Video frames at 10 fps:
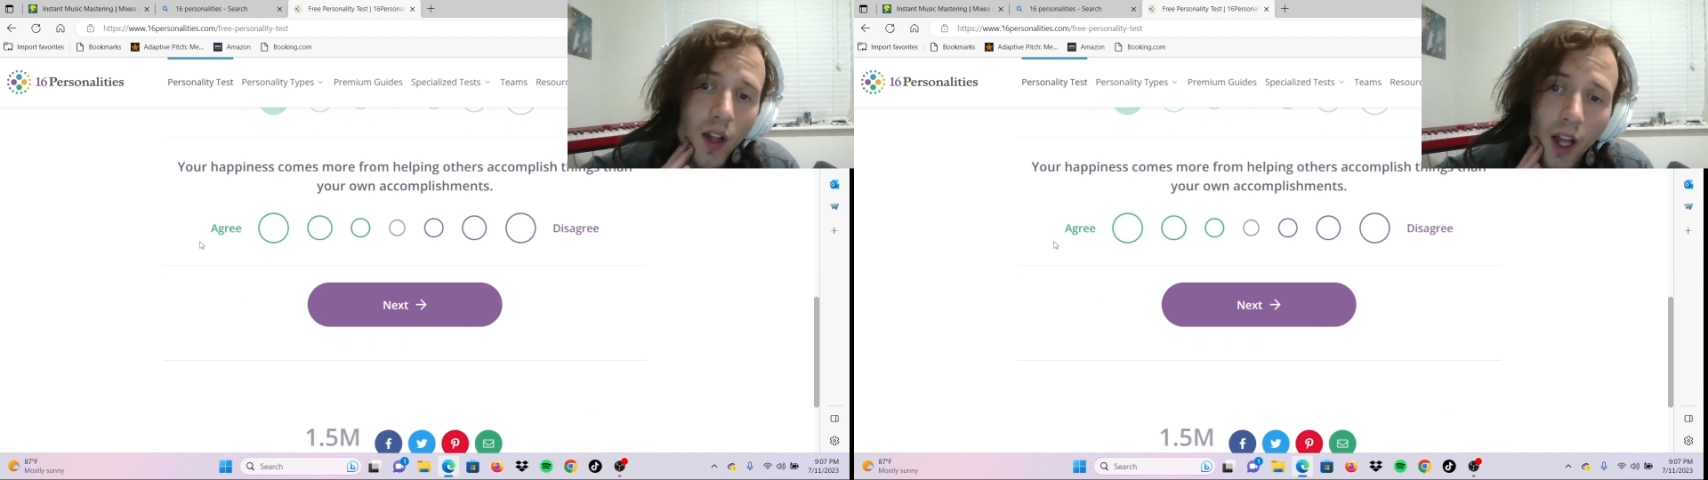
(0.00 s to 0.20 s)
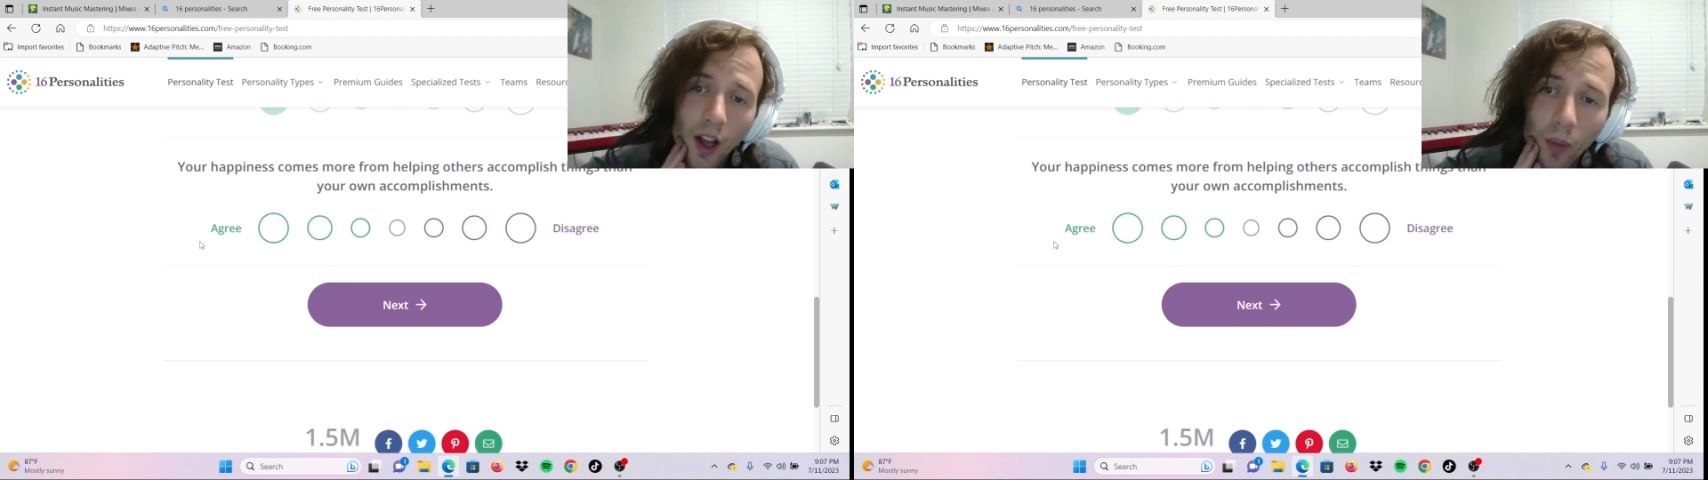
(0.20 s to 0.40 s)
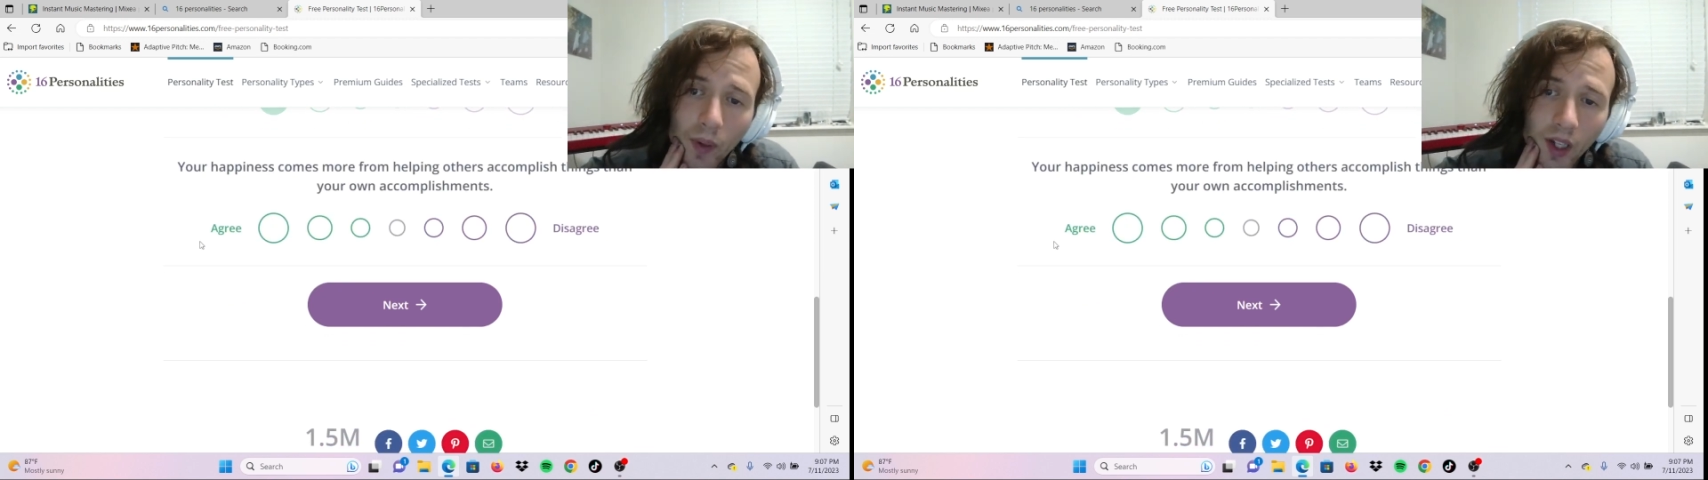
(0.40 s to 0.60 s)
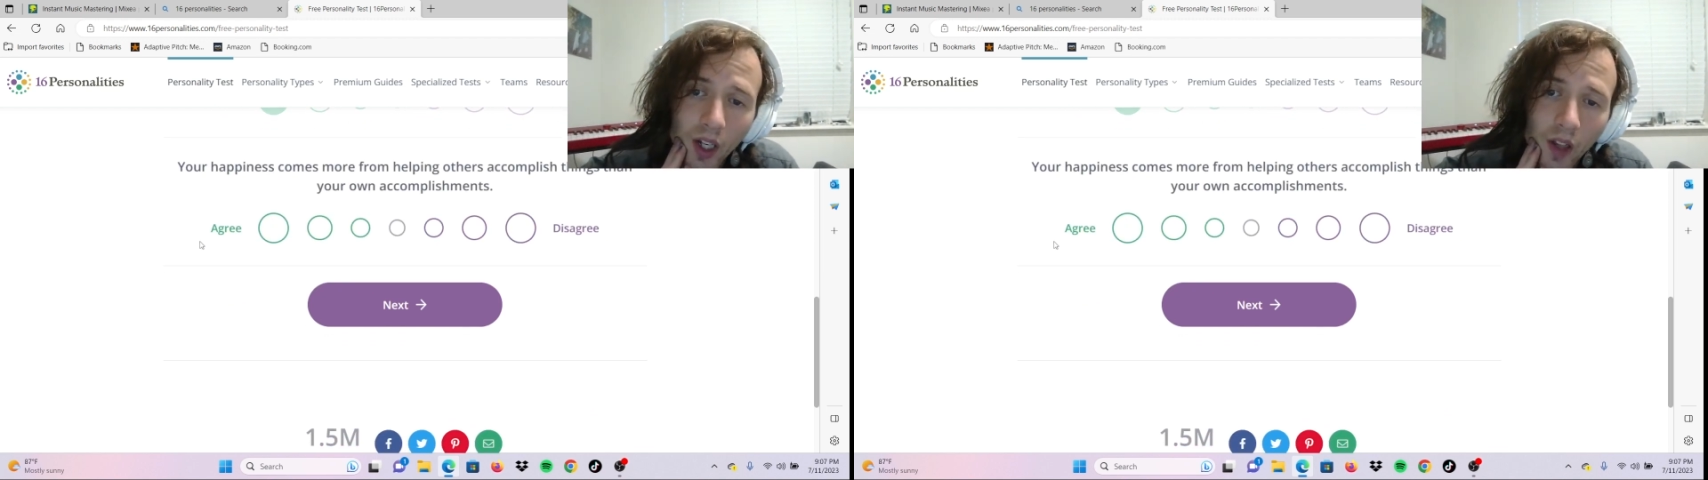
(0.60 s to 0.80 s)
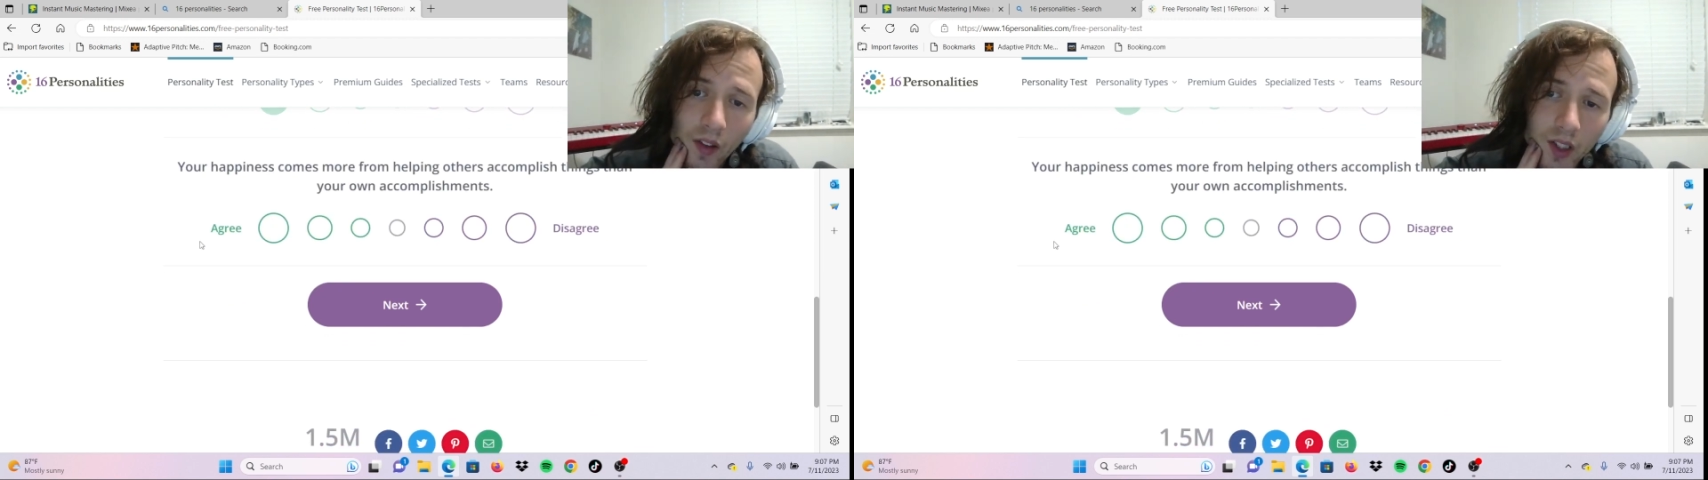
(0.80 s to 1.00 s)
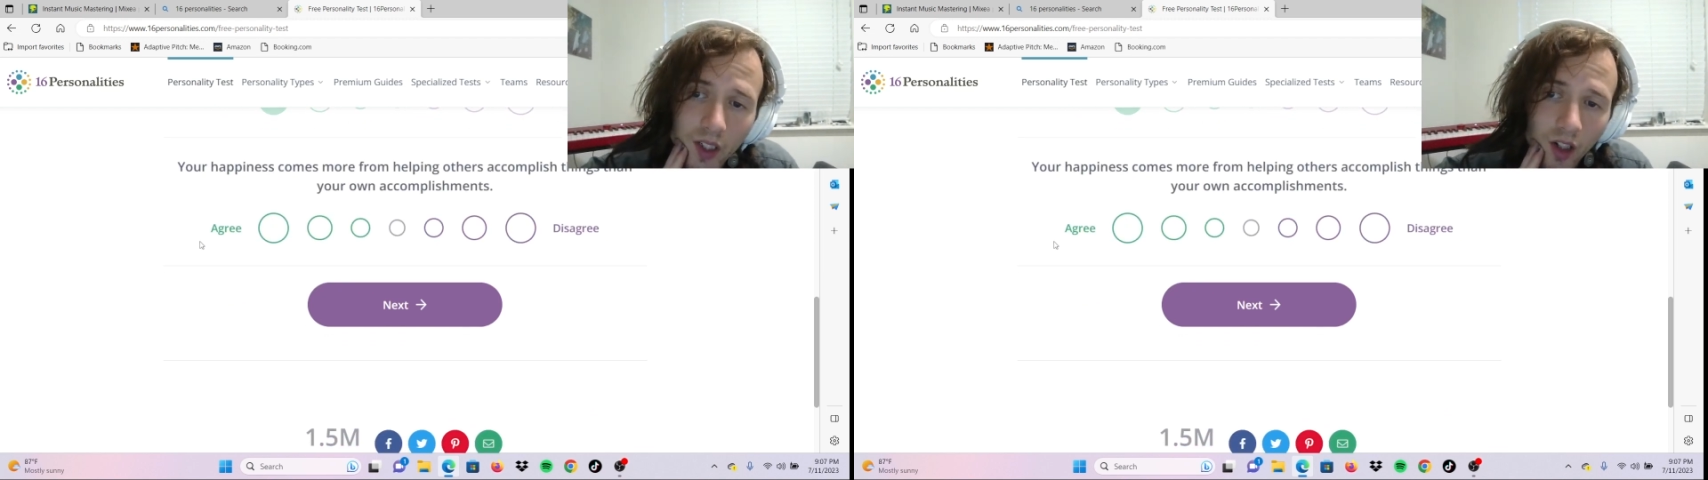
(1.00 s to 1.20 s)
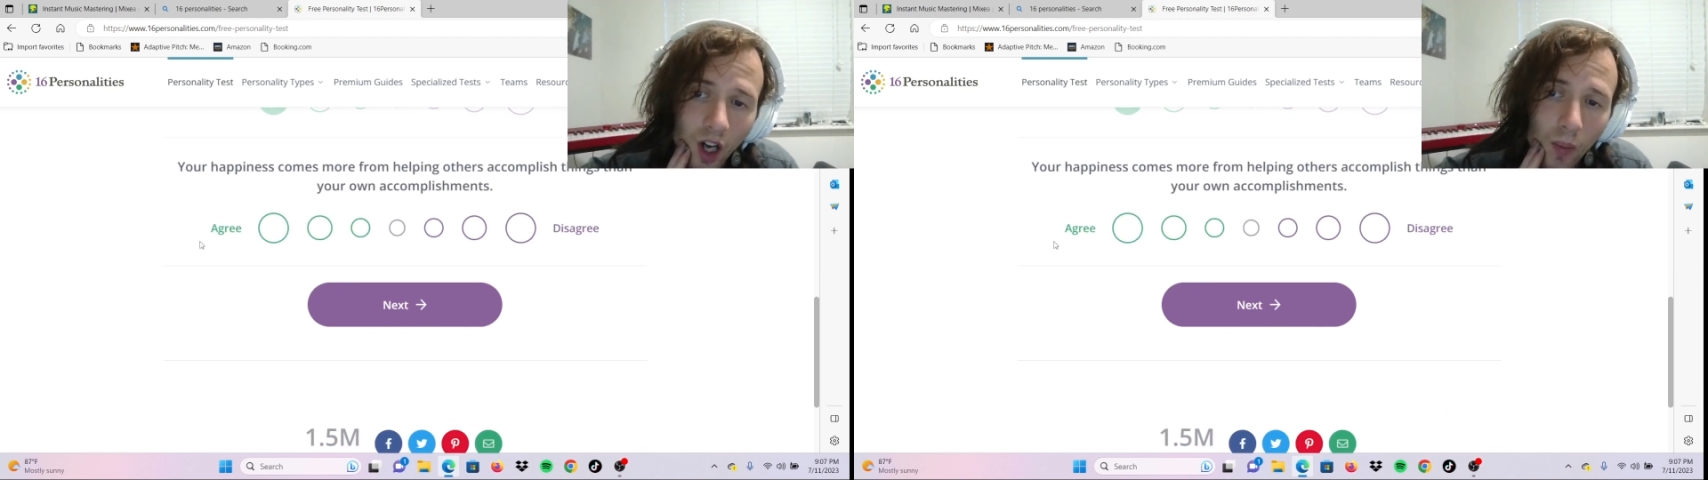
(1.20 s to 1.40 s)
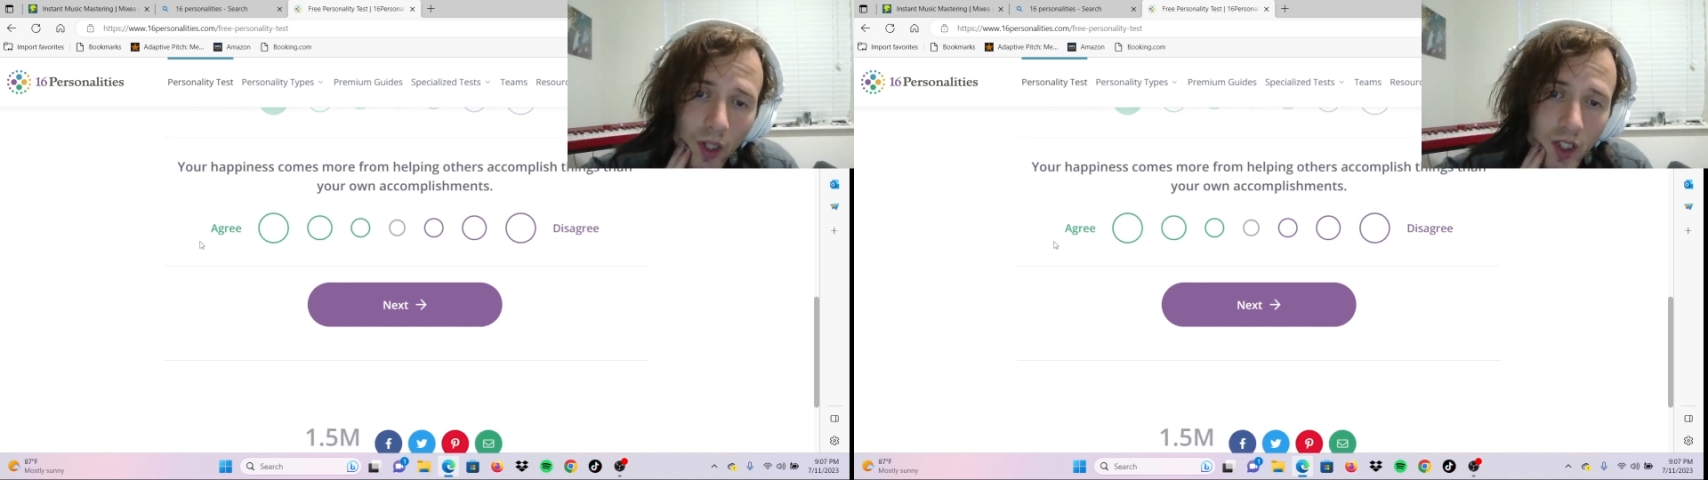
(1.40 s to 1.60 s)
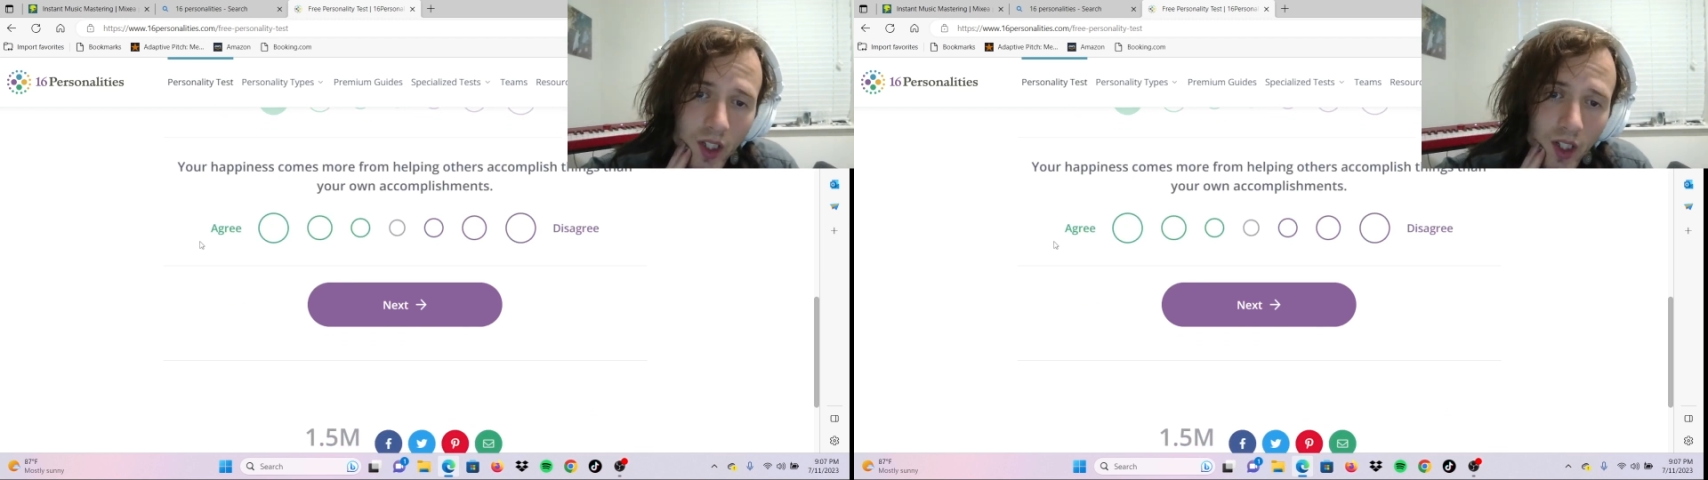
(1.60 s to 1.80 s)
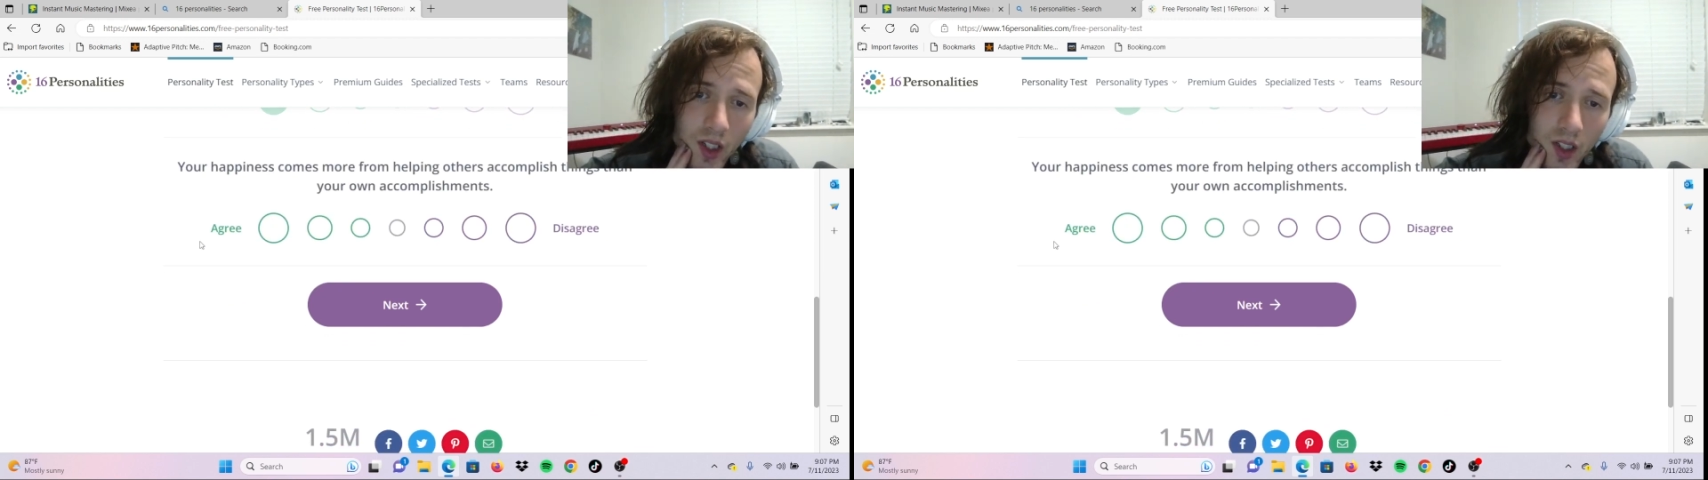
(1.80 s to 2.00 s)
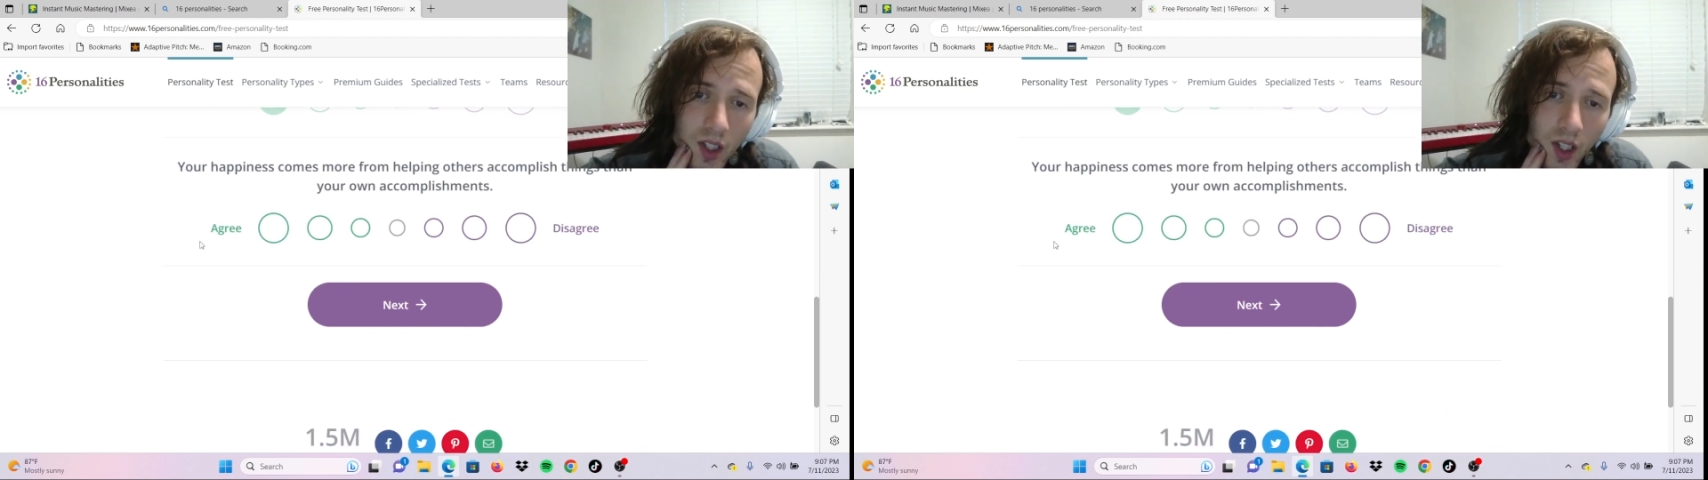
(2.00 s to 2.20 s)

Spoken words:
helping others accomplish things